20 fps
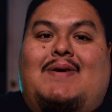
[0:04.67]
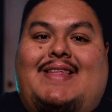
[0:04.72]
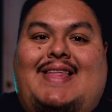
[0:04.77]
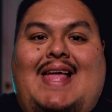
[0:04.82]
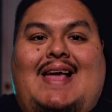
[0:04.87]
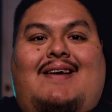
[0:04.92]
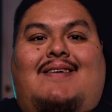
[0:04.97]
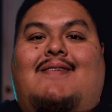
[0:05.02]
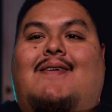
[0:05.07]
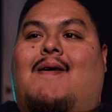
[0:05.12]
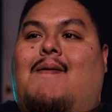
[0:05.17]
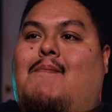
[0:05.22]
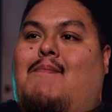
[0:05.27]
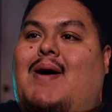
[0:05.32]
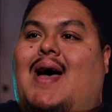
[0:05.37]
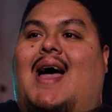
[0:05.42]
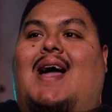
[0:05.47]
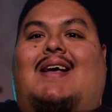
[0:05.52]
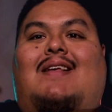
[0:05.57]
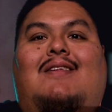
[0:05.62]
But they come
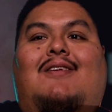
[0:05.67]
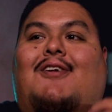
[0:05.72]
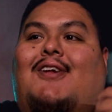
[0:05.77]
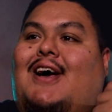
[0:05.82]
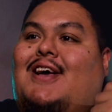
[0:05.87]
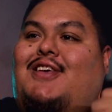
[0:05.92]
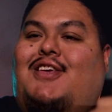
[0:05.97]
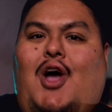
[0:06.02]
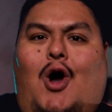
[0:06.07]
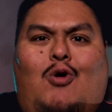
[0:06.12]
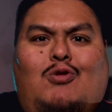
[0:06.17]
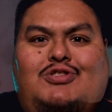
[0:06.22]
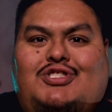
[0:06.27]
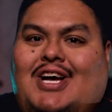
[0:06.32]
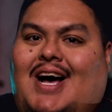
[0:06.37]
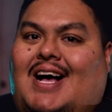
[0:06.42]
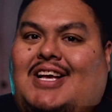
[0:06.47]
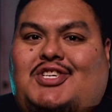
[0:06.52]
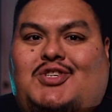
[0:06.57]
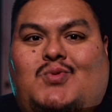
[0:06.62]
back and they're like, yo,
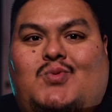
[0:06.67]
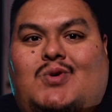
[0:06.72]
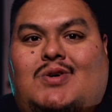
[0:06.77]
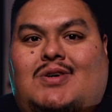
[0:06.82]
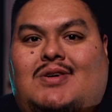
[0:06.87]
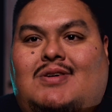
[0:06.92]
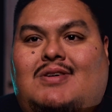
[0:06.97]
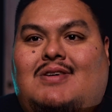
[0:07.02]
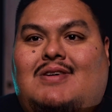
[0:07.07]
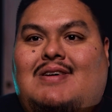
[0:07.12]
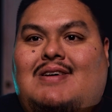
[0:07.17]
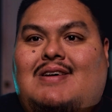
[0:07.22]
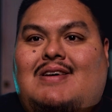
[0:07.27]
Joshua.